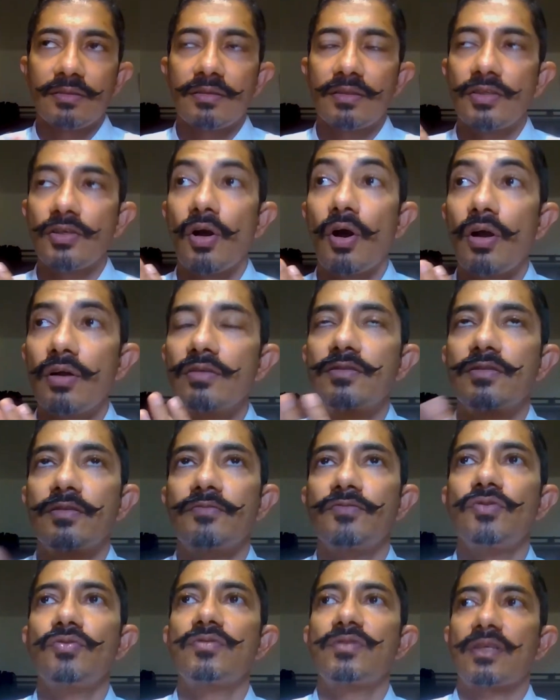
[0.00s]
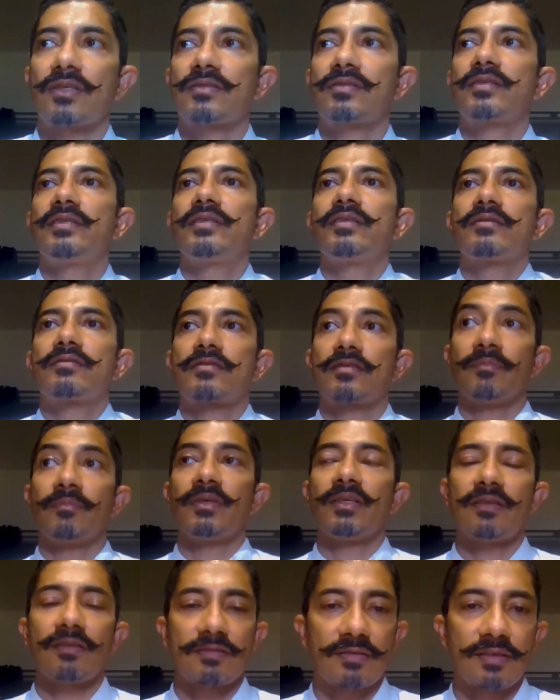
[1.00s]
the odds of you succeeding
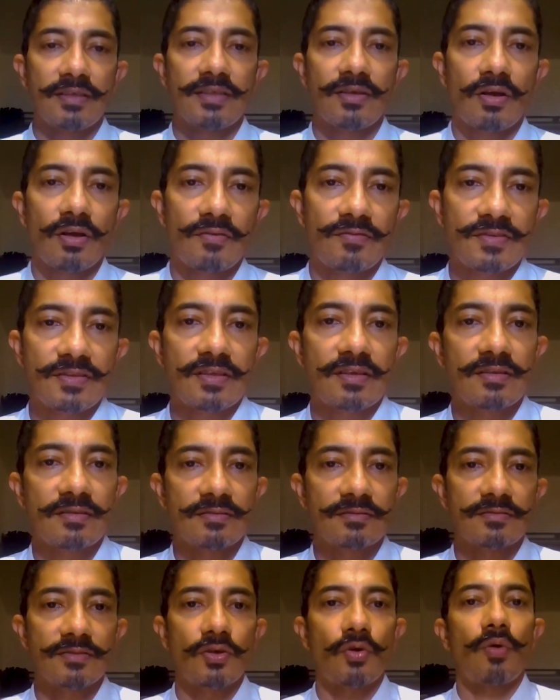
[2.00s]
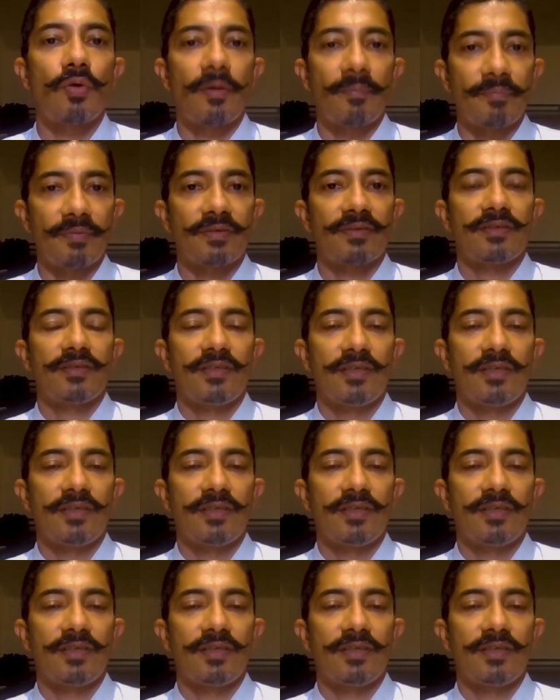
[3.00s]
tremendously all of a sudden go up,